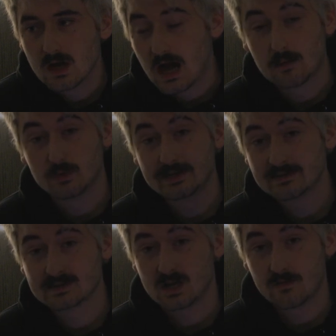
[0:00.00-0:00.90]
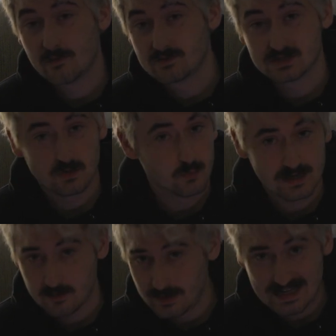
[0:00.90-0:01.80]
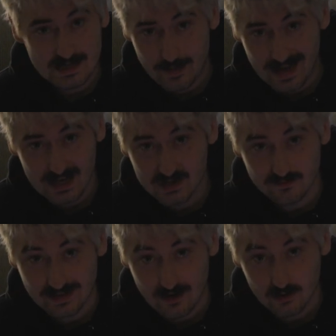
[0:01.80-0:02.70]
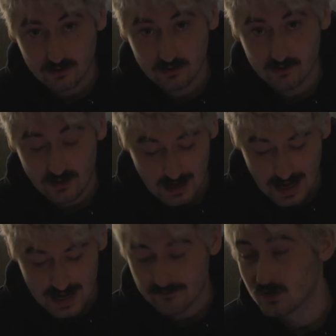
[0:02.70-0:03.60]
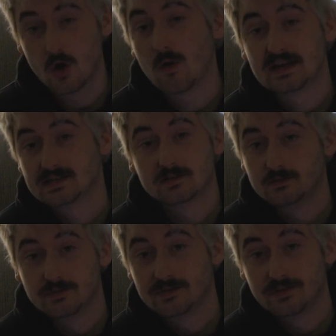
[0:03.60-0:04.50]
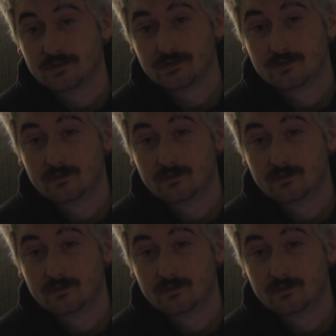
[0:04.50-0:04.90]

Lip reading: I'm reading this off of just a Wikipedia page of characters. I have no idea who this is.